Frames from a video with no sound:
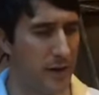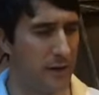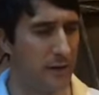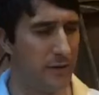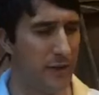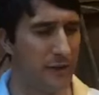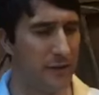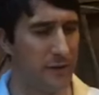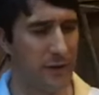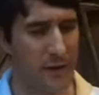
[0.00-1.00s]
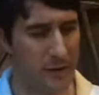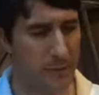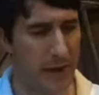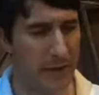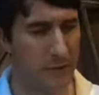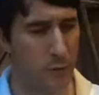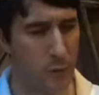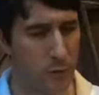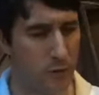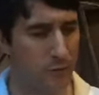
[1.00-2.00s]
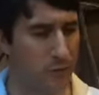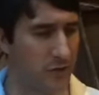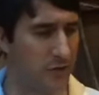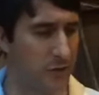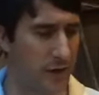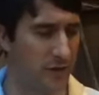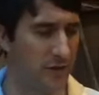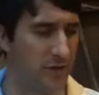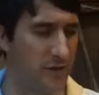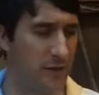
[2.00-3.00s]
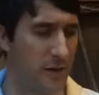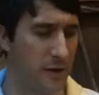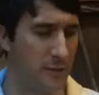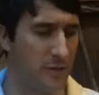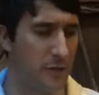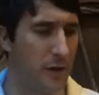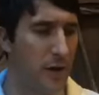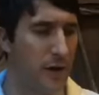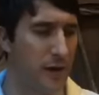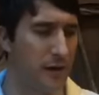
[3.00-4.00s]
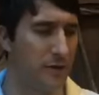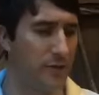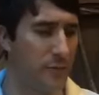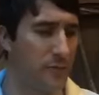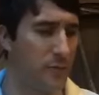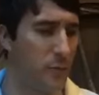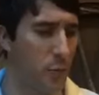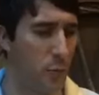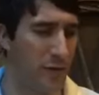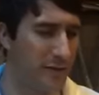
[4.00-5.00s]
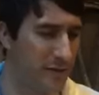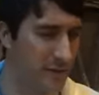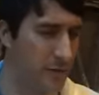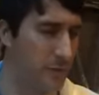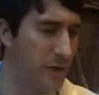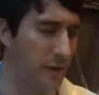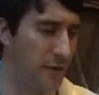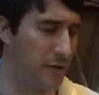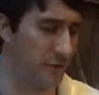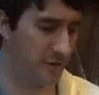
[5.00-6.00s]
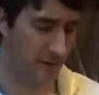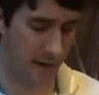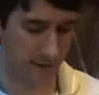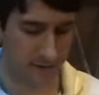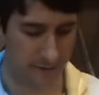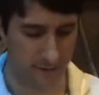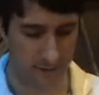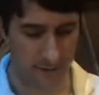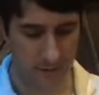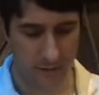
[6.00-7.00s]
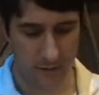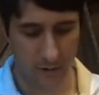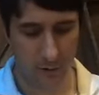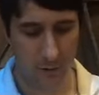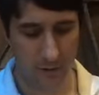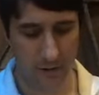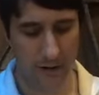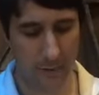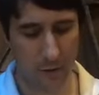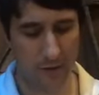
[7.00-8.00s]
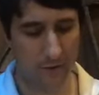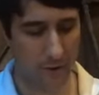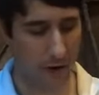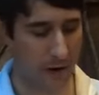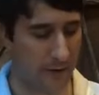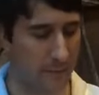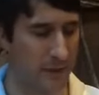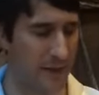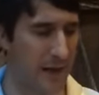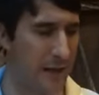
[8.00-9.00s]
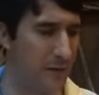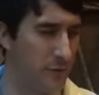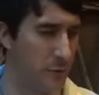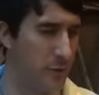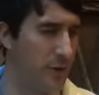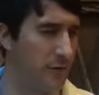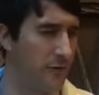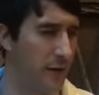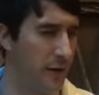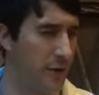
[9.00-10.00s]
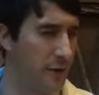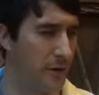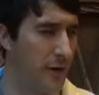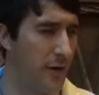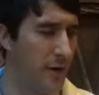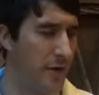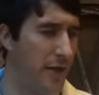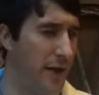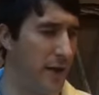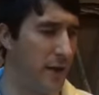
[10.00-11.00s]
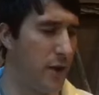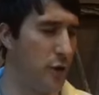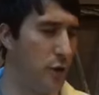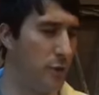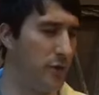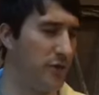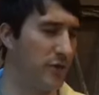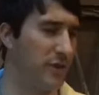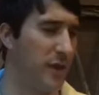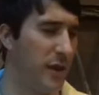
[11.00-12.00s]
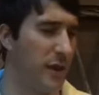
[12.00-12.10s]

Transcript: and things that are going to impact the world for generations to come. So give him wisdom and understanding, Lord. And I pray for Autumn in California, Father, that you would just